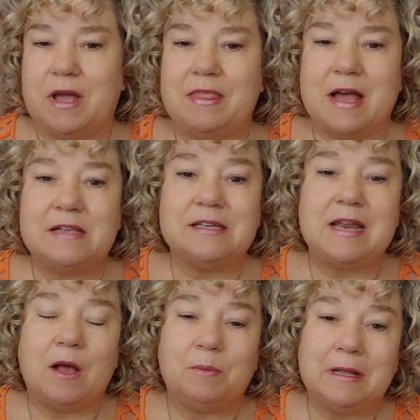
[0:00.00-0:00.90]
and that's
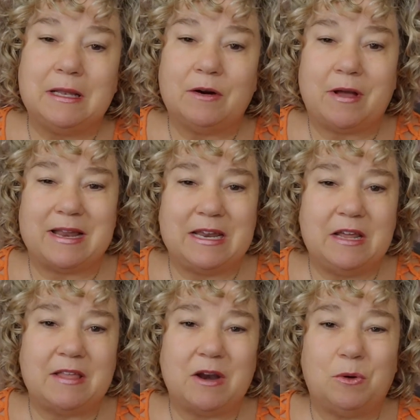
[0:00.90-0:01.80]
going to help clear out
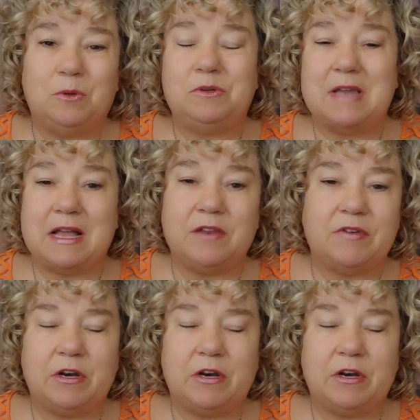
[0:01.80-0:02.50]
any of that old negative